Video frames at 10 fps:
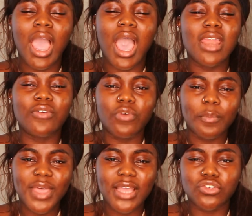then
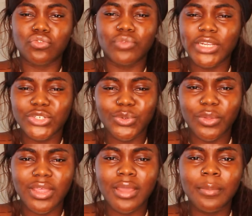from there just reassure
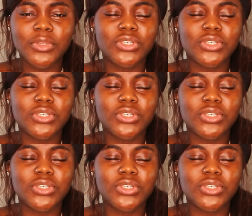them.